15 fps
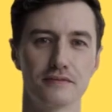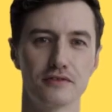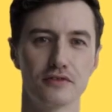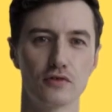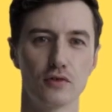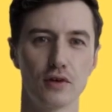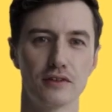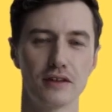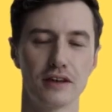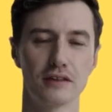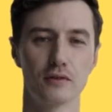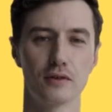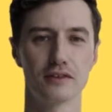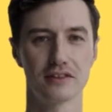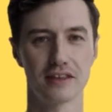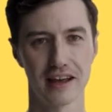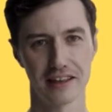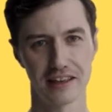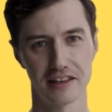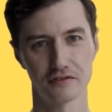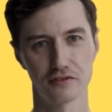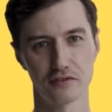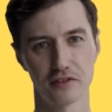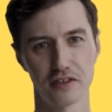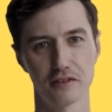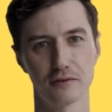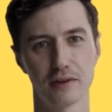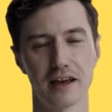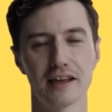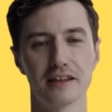Struggling with negative
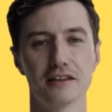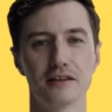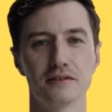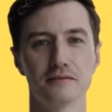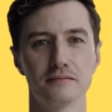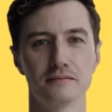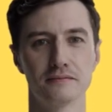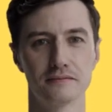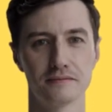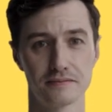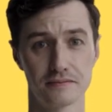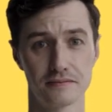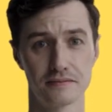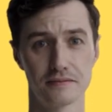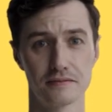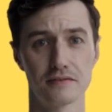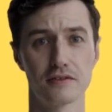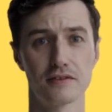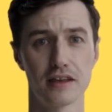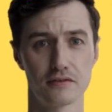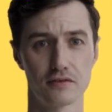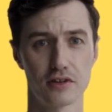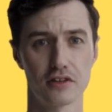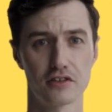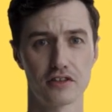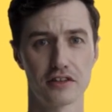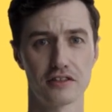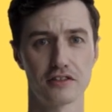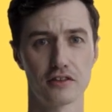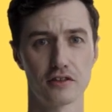feedback? Leverage
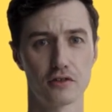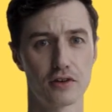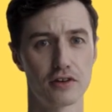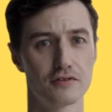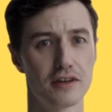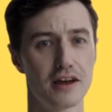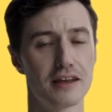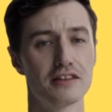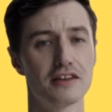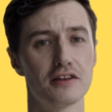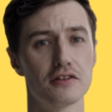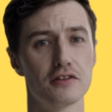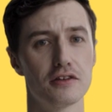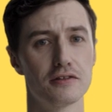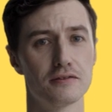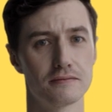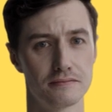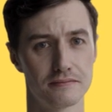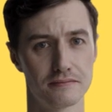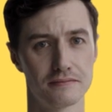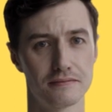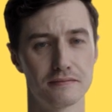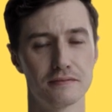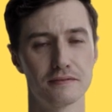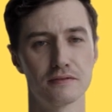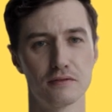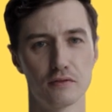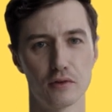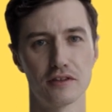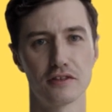it to your advantage.
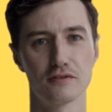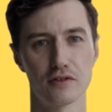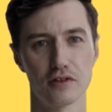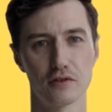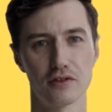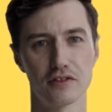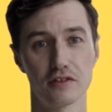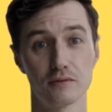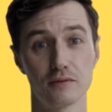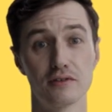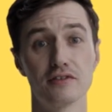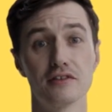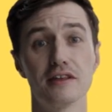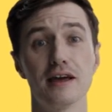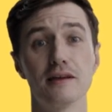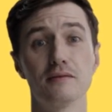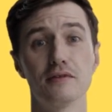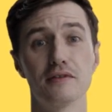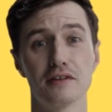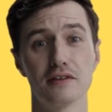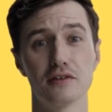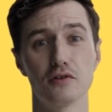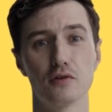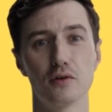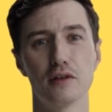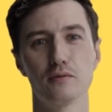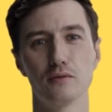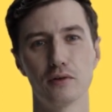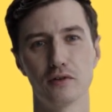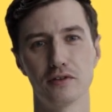With a few simple steps, you
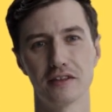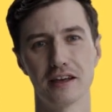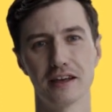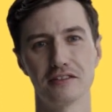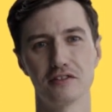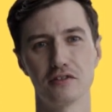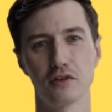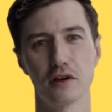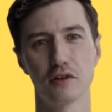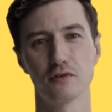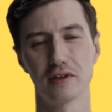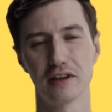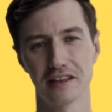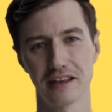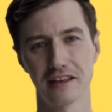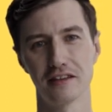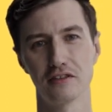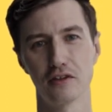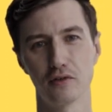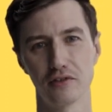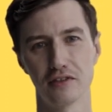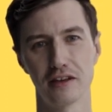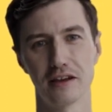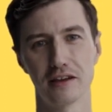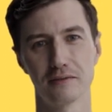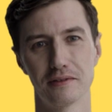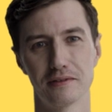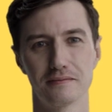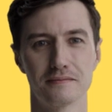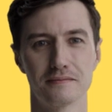can boost that star rating in no time.